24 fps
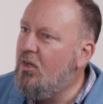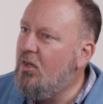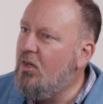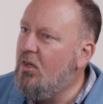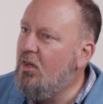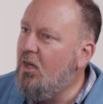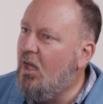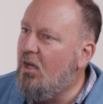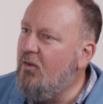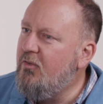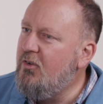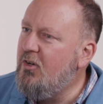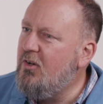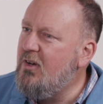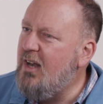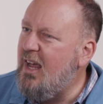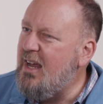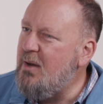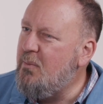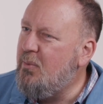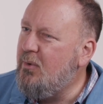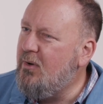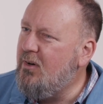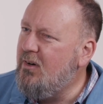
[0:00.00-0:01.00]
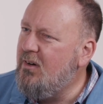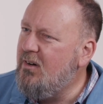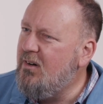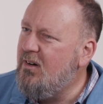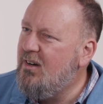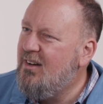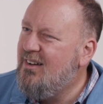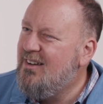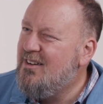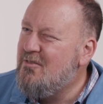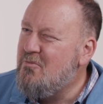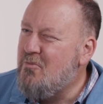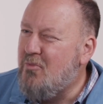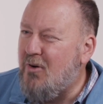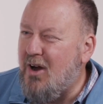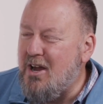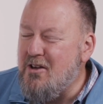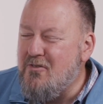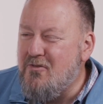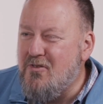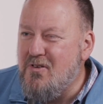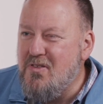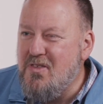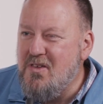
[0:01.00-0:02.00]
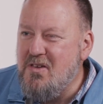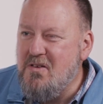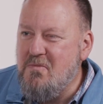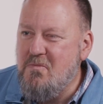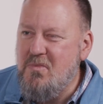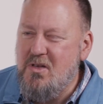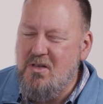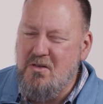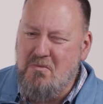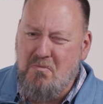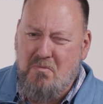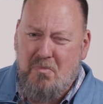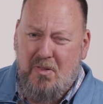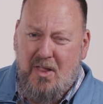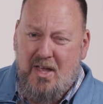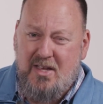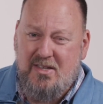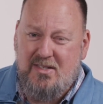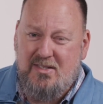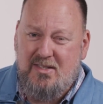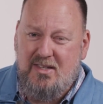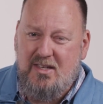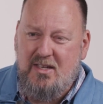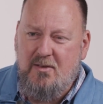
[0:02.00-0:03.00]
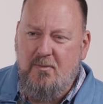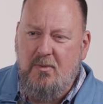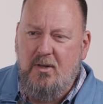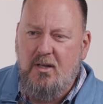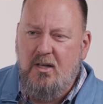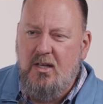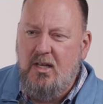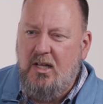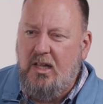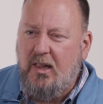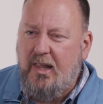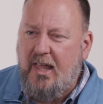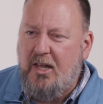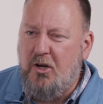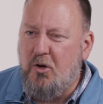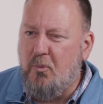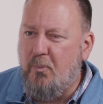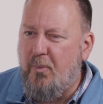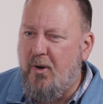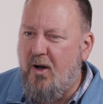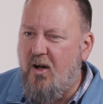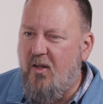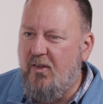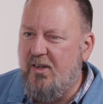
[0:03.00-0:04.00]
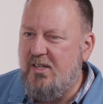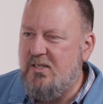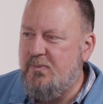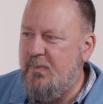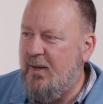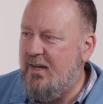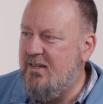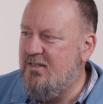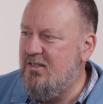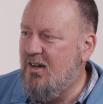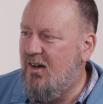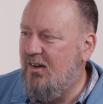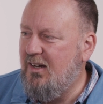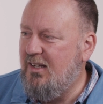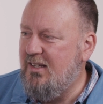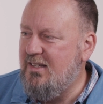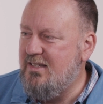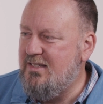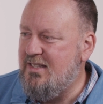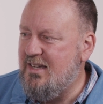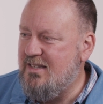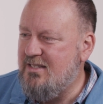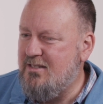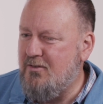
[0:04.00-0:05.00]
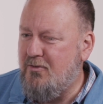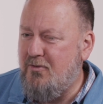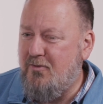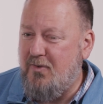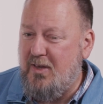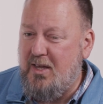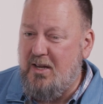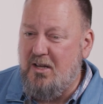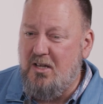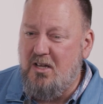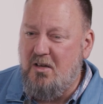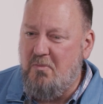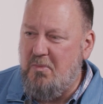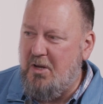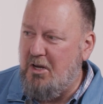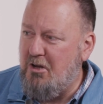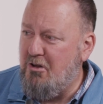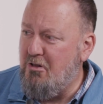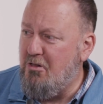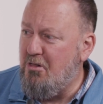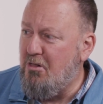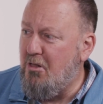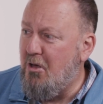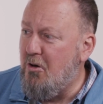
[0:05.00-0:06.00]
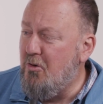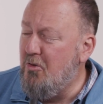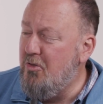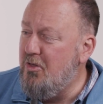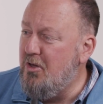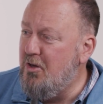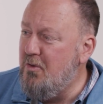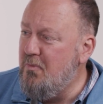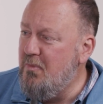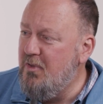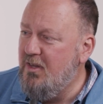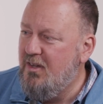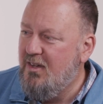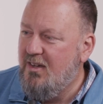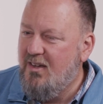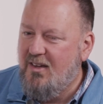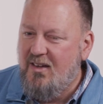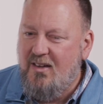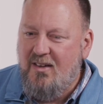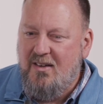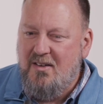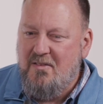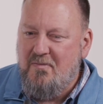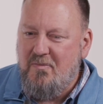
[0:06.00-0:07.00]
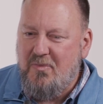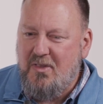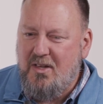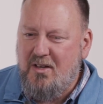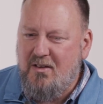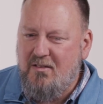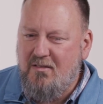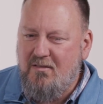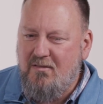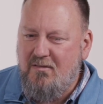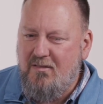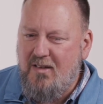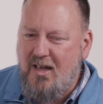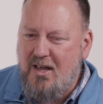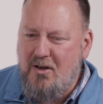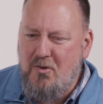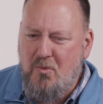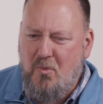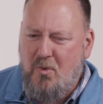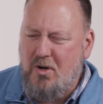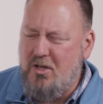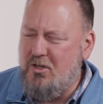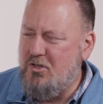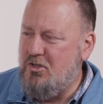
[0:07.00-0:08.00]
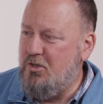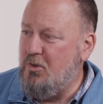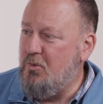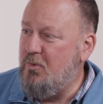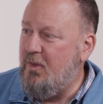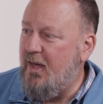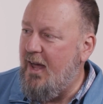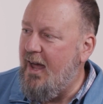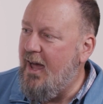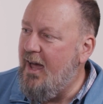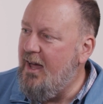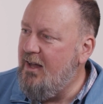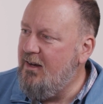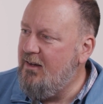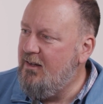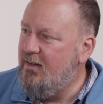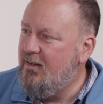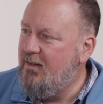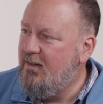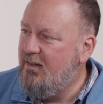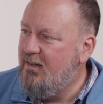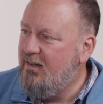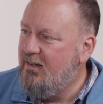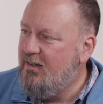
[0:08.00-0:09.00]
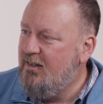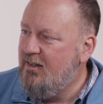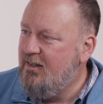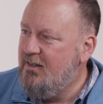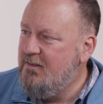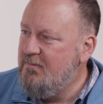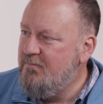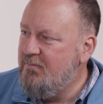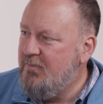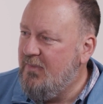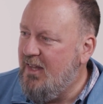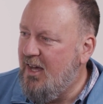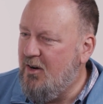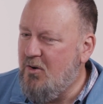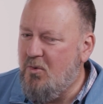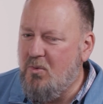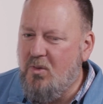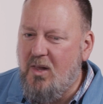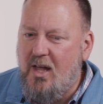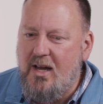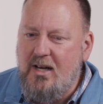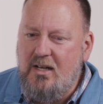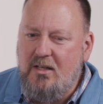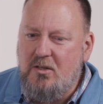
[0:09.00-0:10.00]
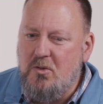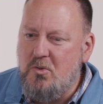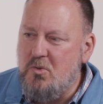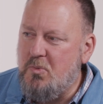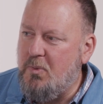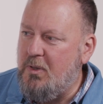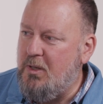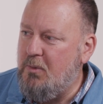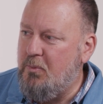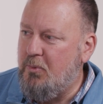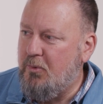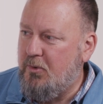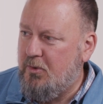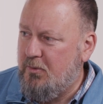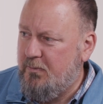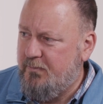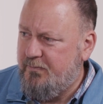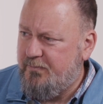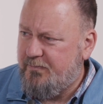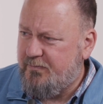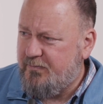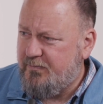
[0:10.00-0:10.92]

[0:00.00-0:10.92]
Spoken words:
love your neighbor, pray for them, bless them. Later, Paul expands on it and says to feed them and clothe them. Like, I don't want to do that. I don't like those people.